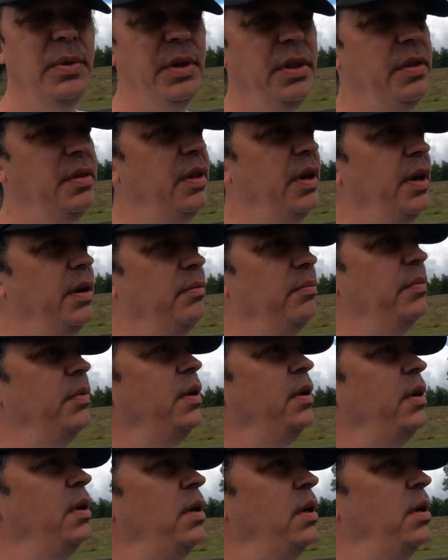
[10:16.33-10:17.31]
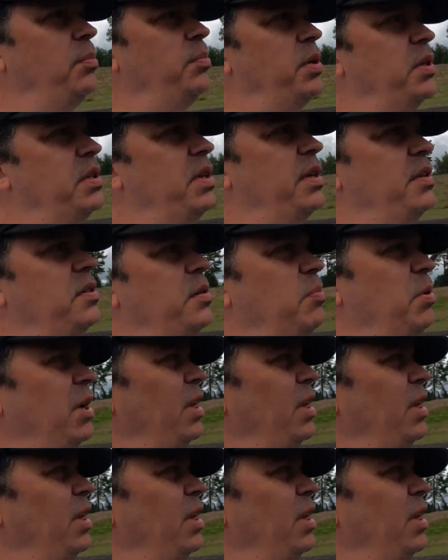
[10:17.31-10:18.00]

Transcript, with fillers: with um, potato